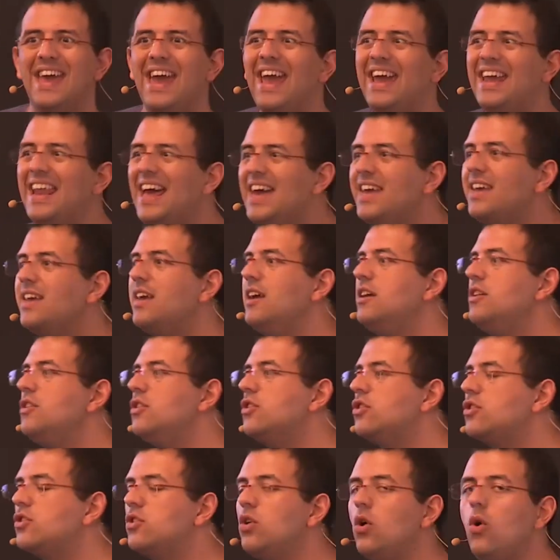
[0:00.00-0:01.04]
and I can
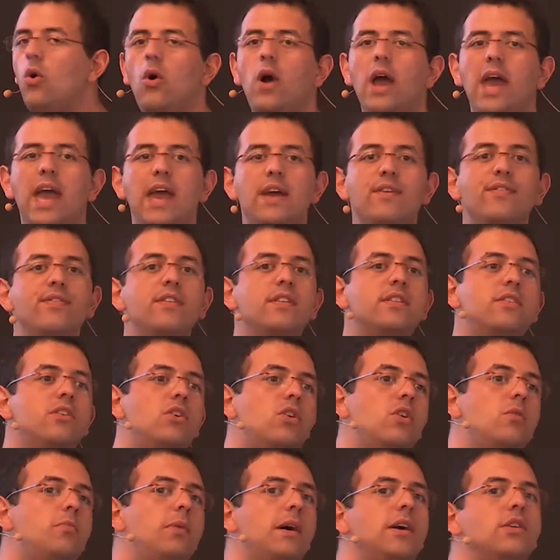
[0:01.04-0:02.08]
store half a
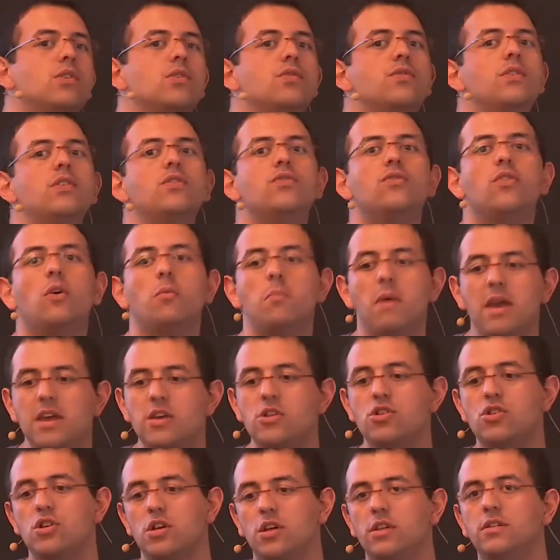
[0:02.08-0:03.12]
terabyte of
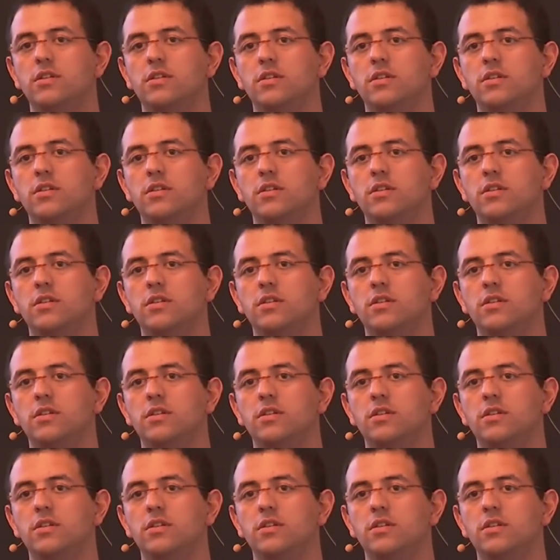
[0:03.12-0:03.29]
information,